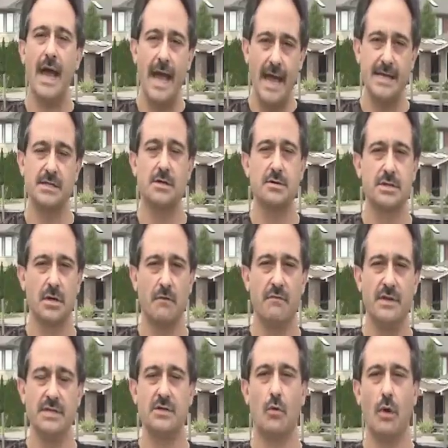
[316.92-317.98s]
Ask
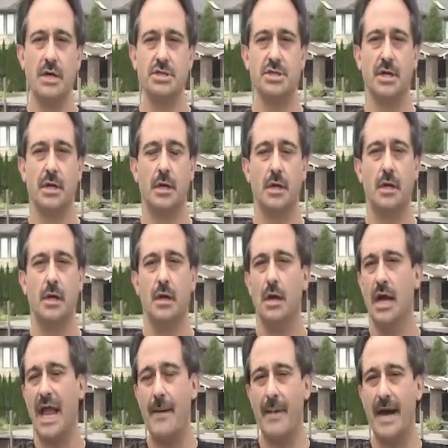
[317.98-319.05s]
yourself this question:
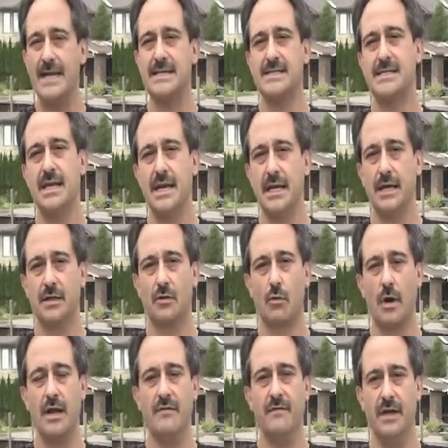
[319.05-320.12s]
am I sitting in the
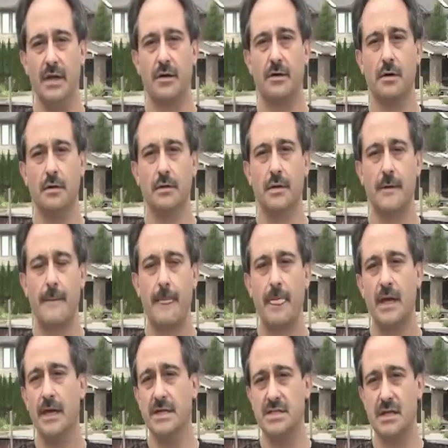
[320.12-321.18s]
right vehicle?
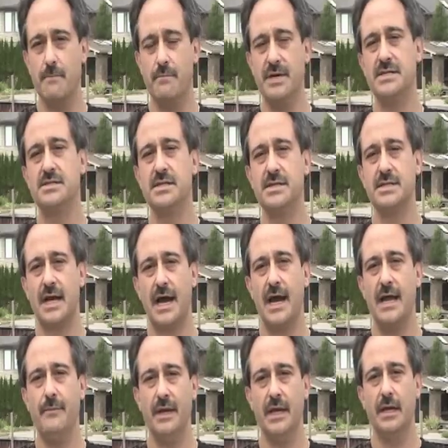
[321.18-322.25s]
Is the business
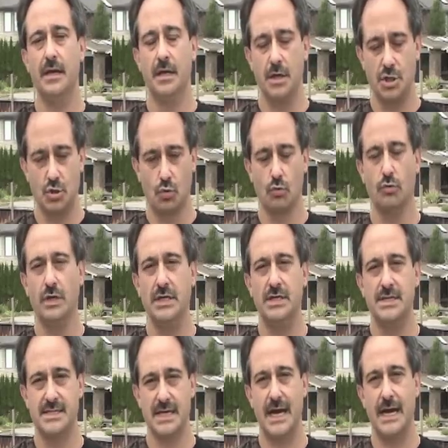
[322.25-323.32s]
I'm in truly
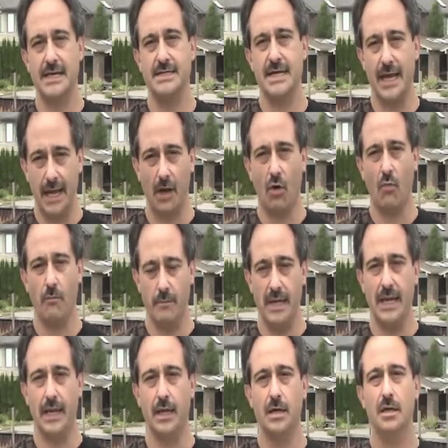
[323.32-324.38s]
designed to help
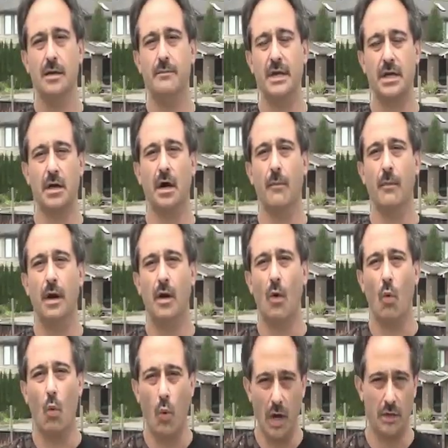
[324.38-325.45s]
me become
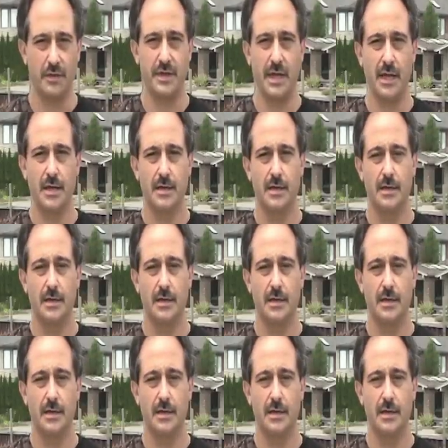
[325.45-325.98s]
wealthy?